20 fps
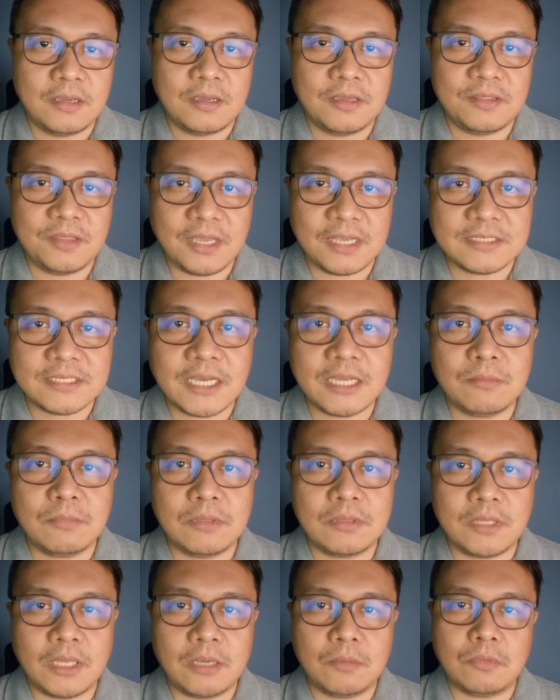The
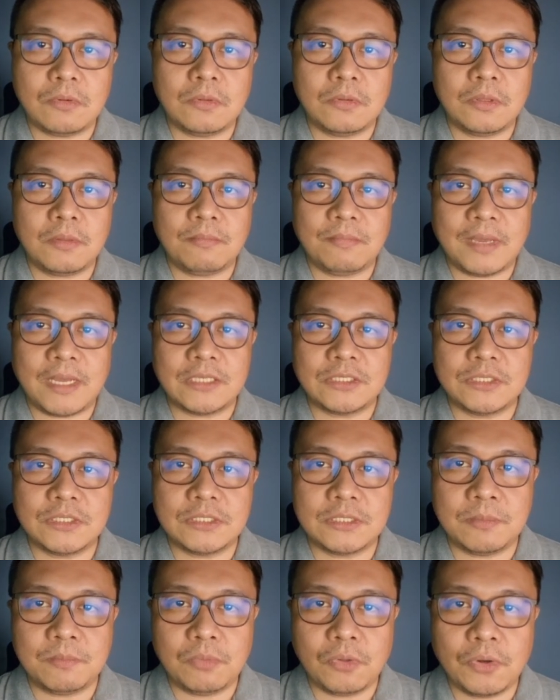assignment table
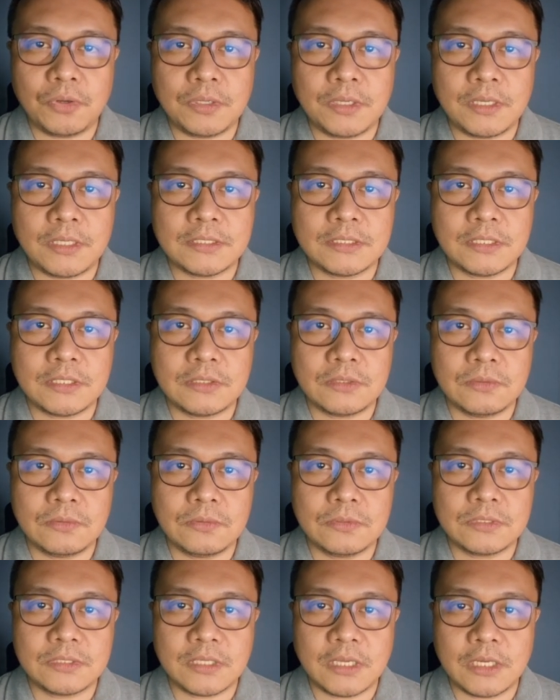matches employees
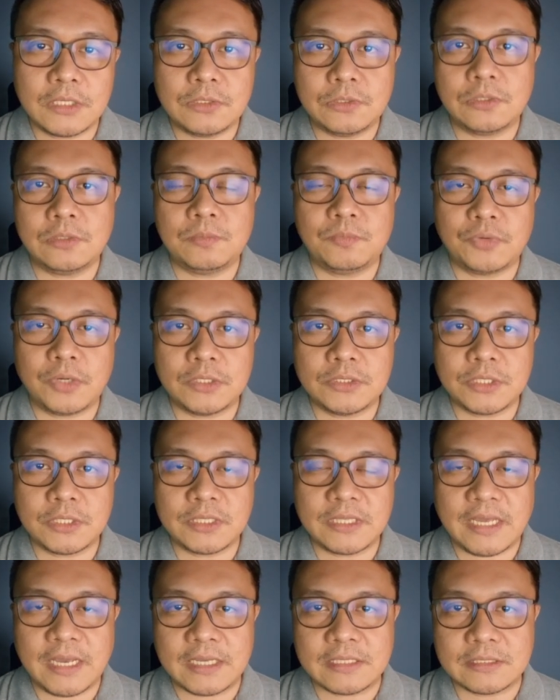to scheduled
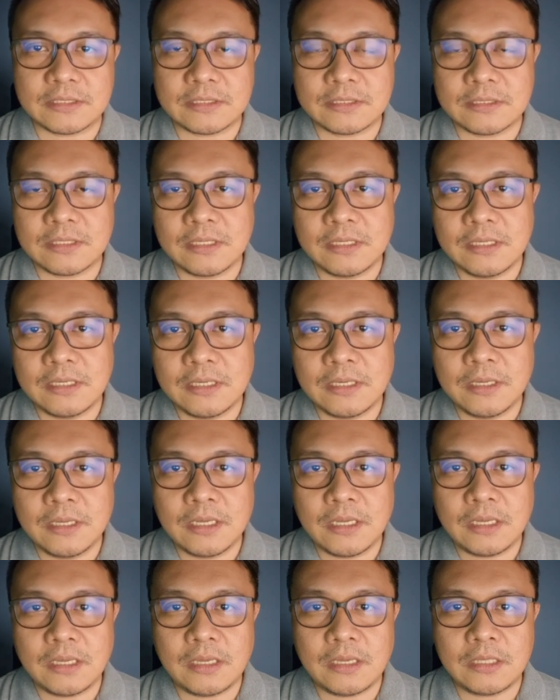project tasks.
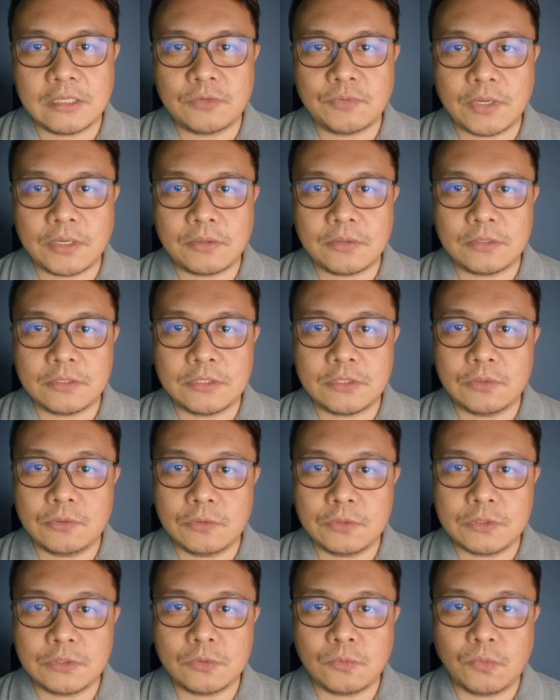It records
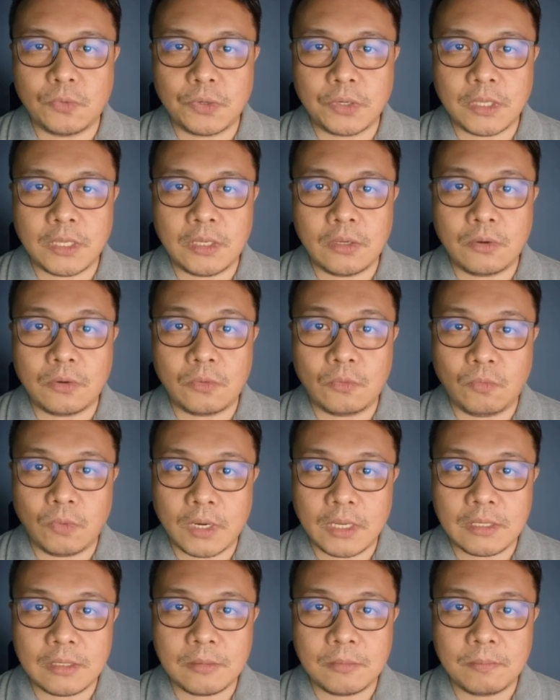who's working on
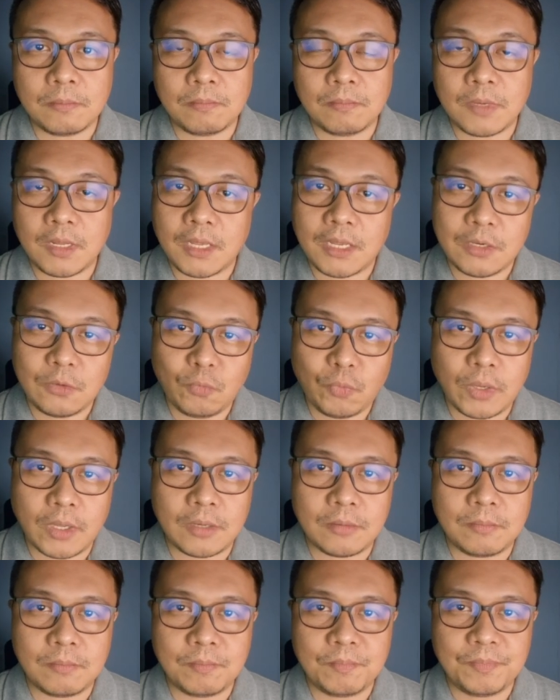what and
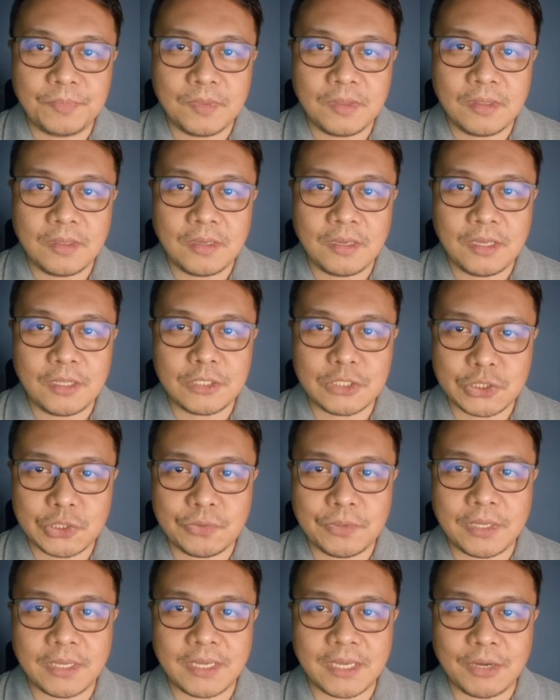when,
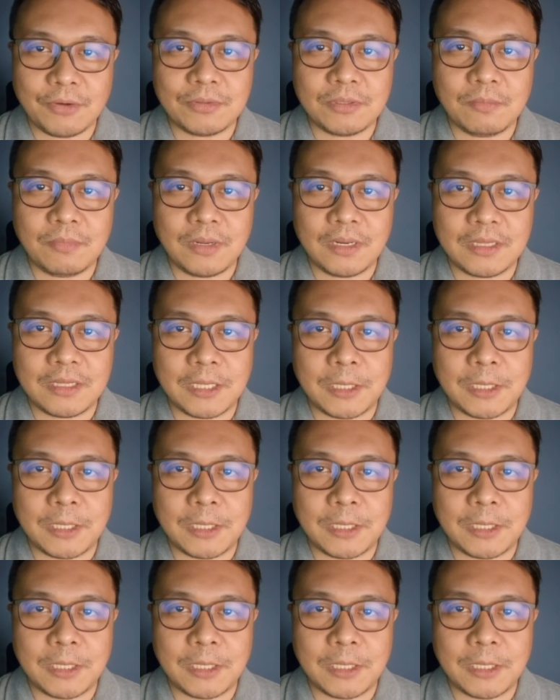ensuring accountability.